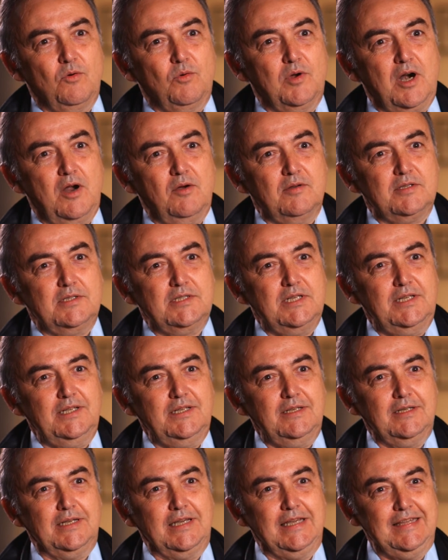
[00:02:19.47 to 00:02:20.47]
where I was
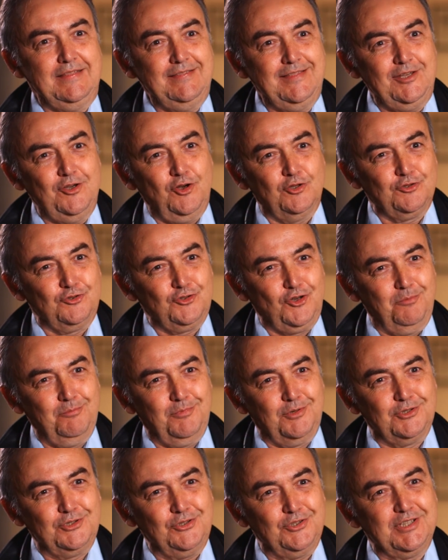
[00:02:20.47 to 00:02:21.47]
sitting in the
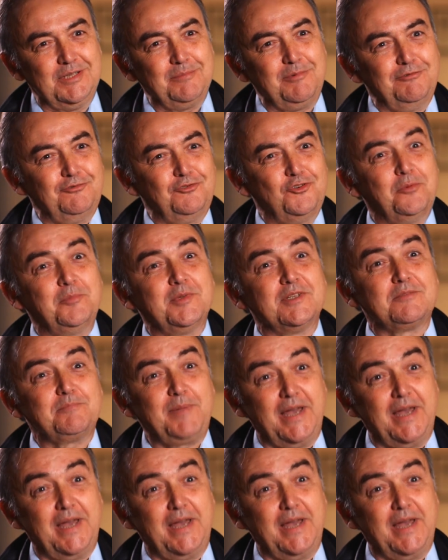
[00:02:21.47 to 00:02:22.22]
ensemble during the performance,